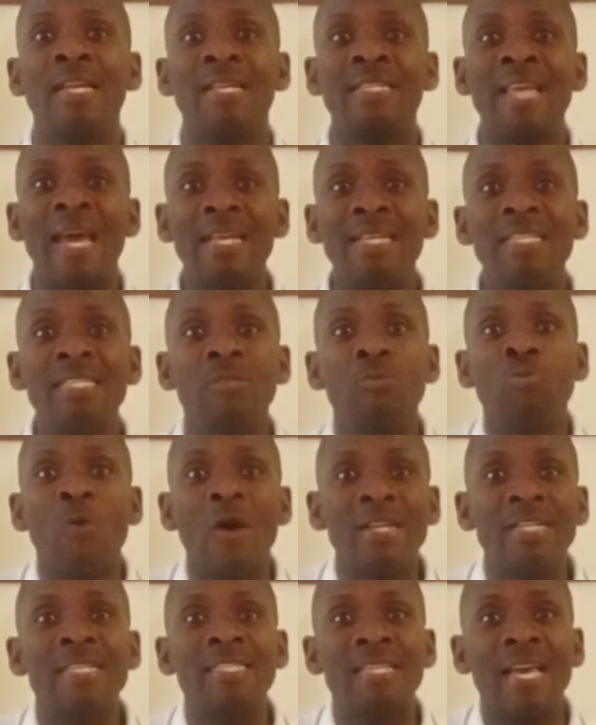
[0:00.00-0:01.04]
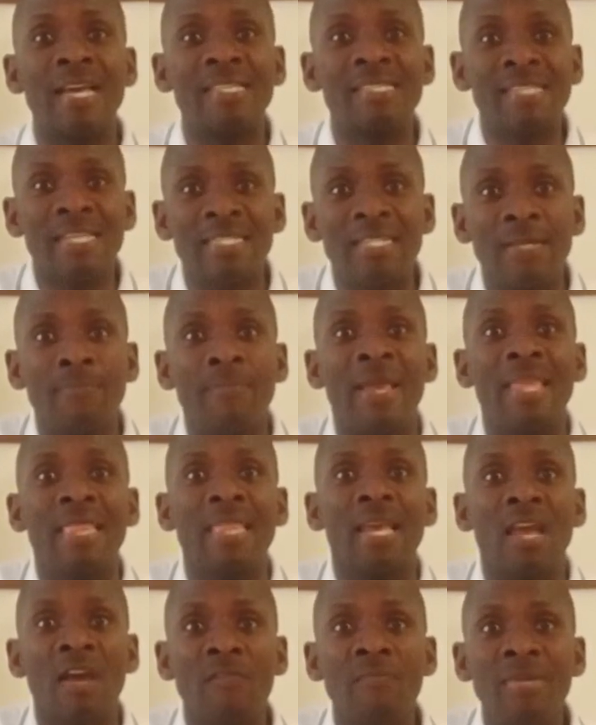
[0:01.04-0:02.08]
That is what is gazetted by the
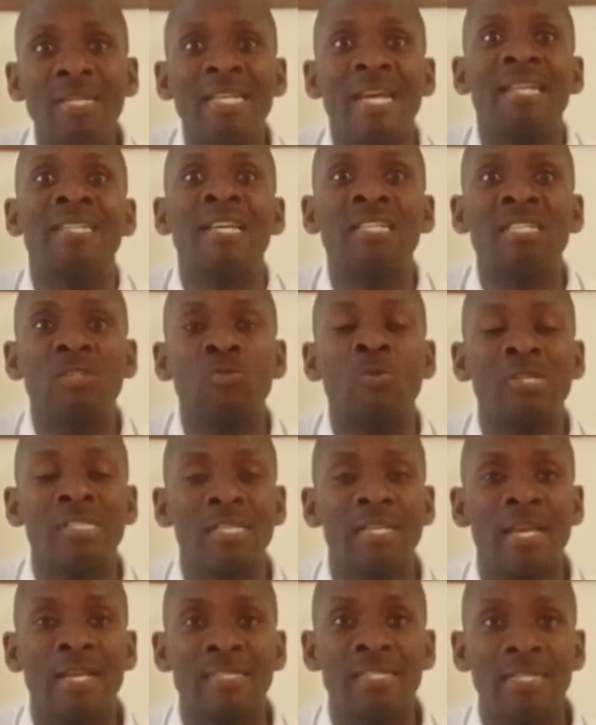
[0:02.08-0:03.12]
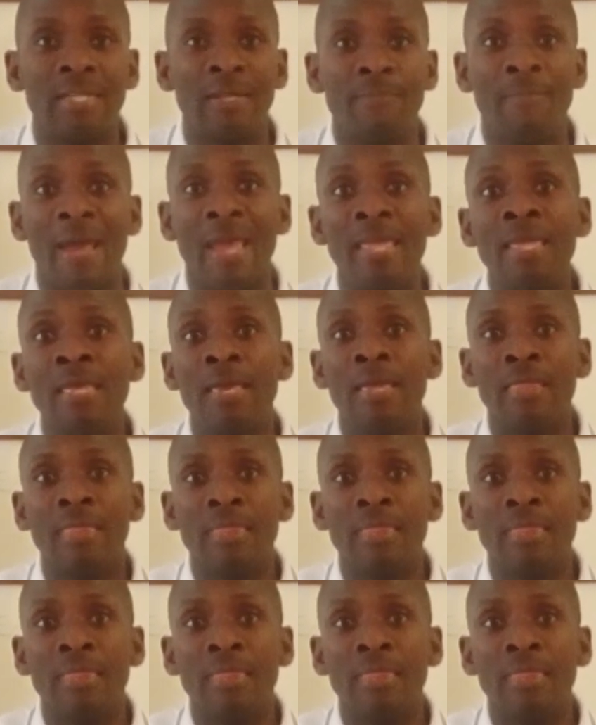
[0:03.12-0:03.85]
government, and that is what's gazetted by